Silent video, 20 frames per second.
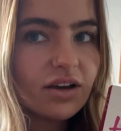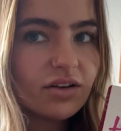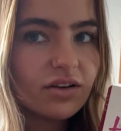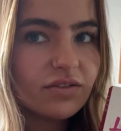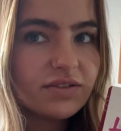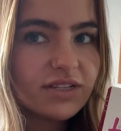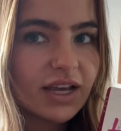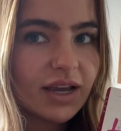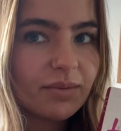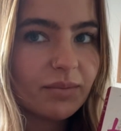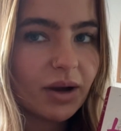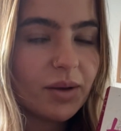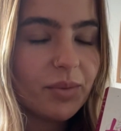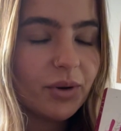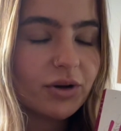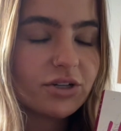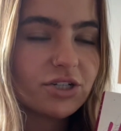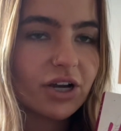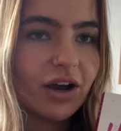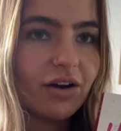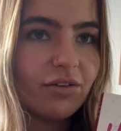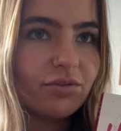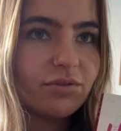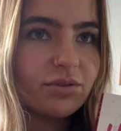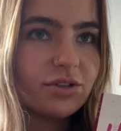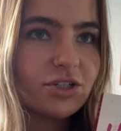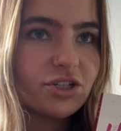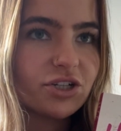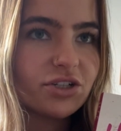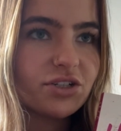saying my bookshelf
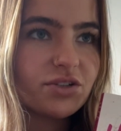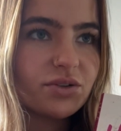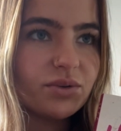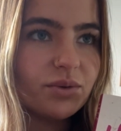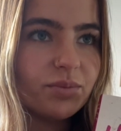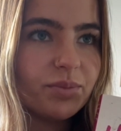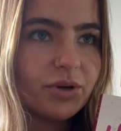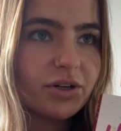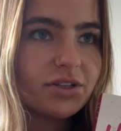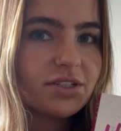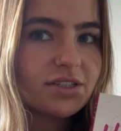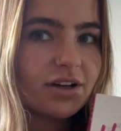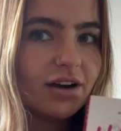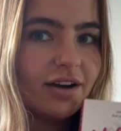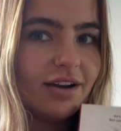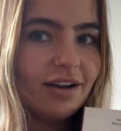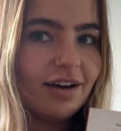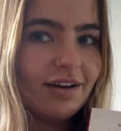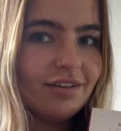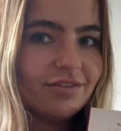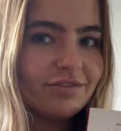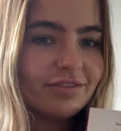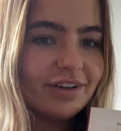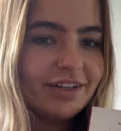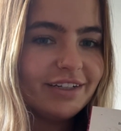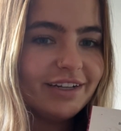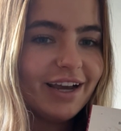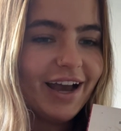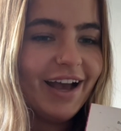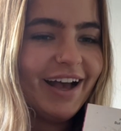was just all books that I love,
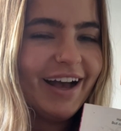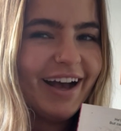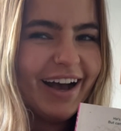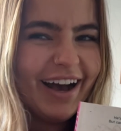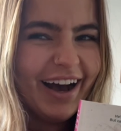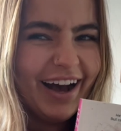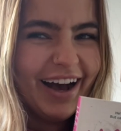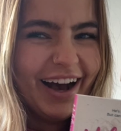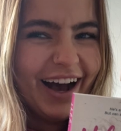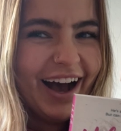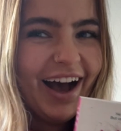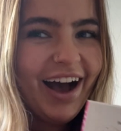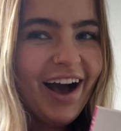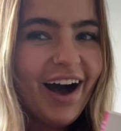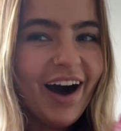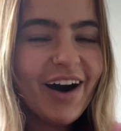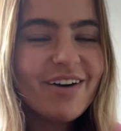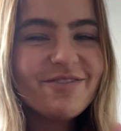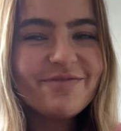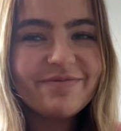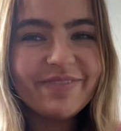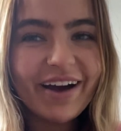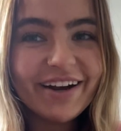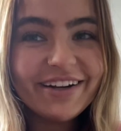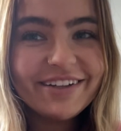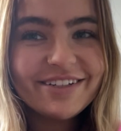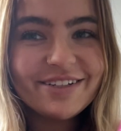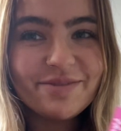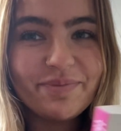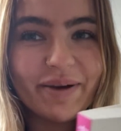and yeah, I've
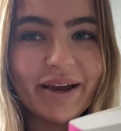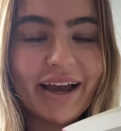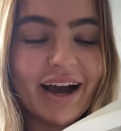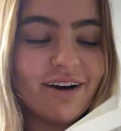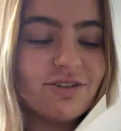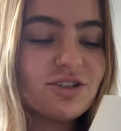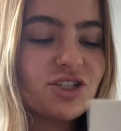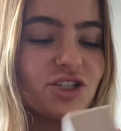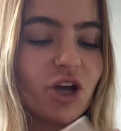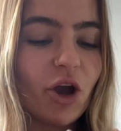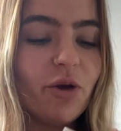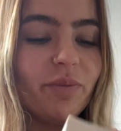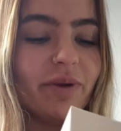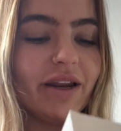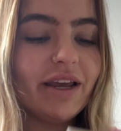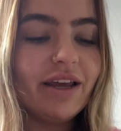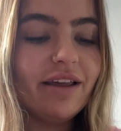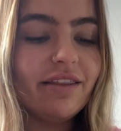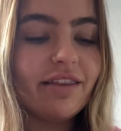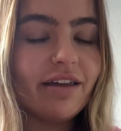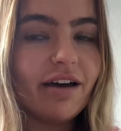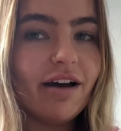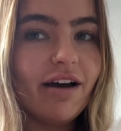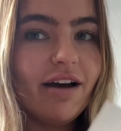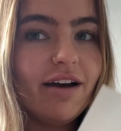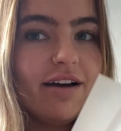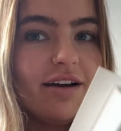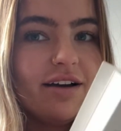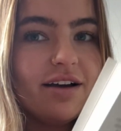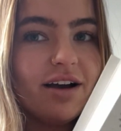managed to pick out so many that
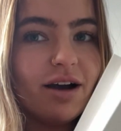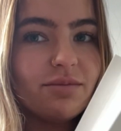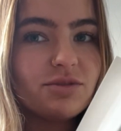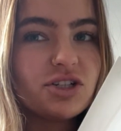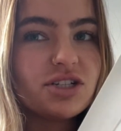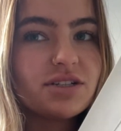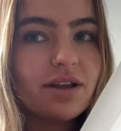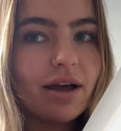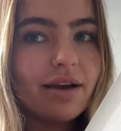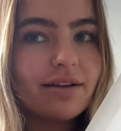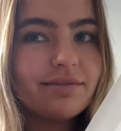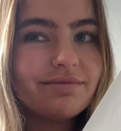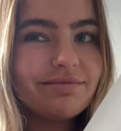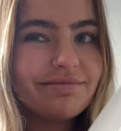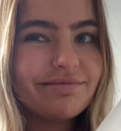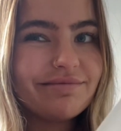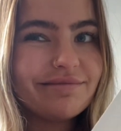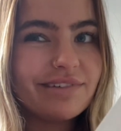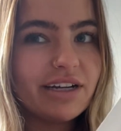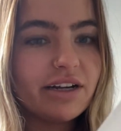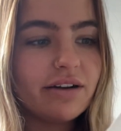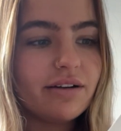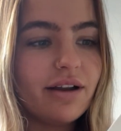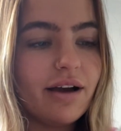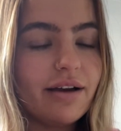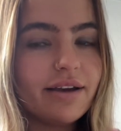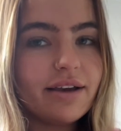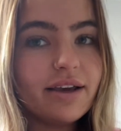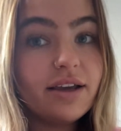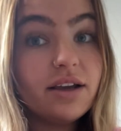I'm just like, I don't
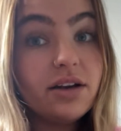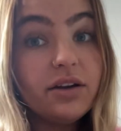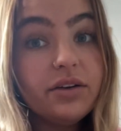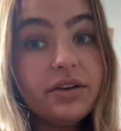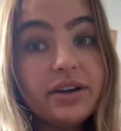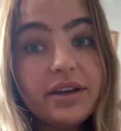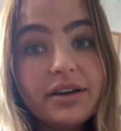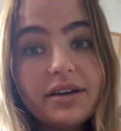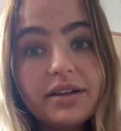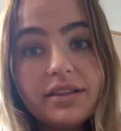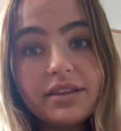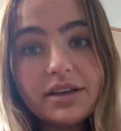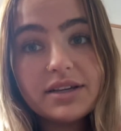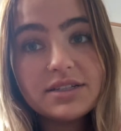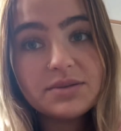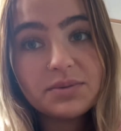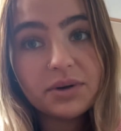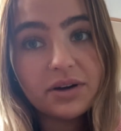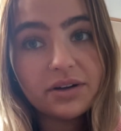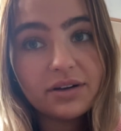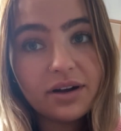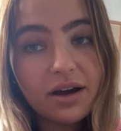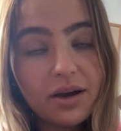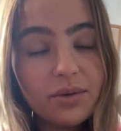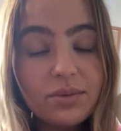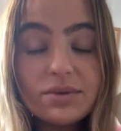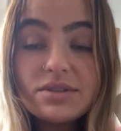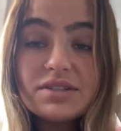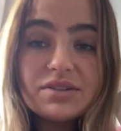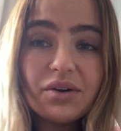like, including this one. I
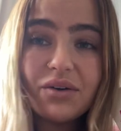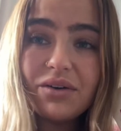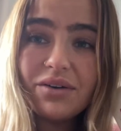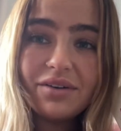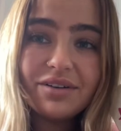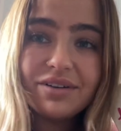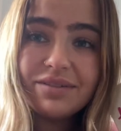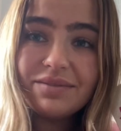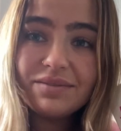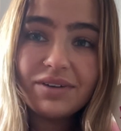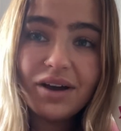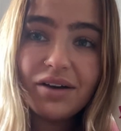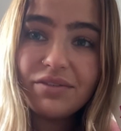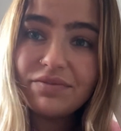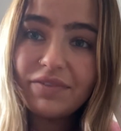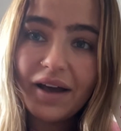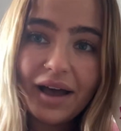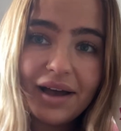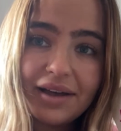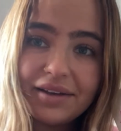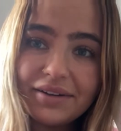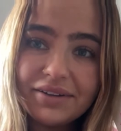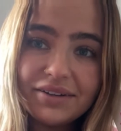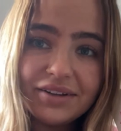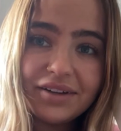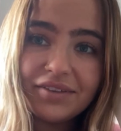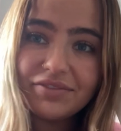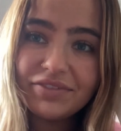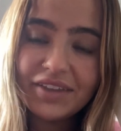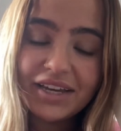was not a fan
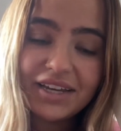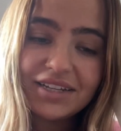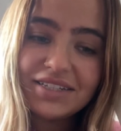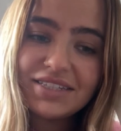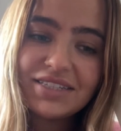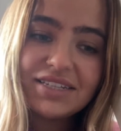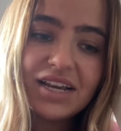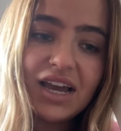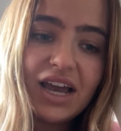of this.